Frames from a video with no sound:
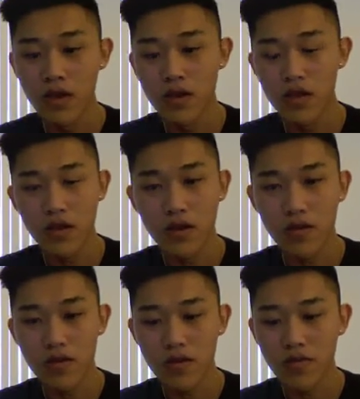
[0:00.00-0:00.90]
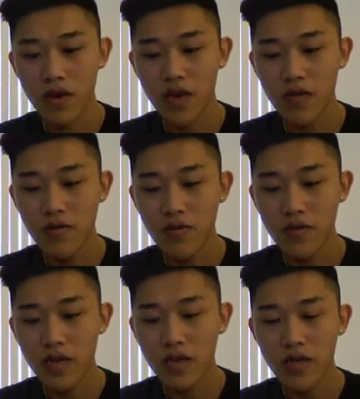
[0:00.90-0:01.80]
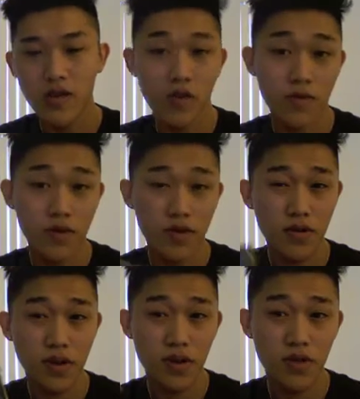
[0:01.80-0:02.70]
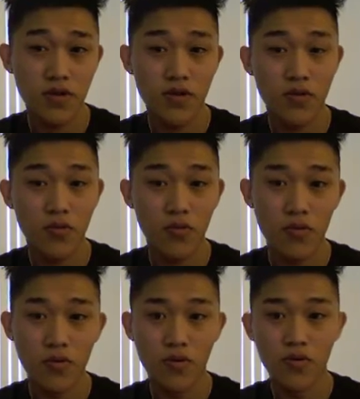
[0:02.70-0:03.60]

This card can most likely go up to 3800 or more,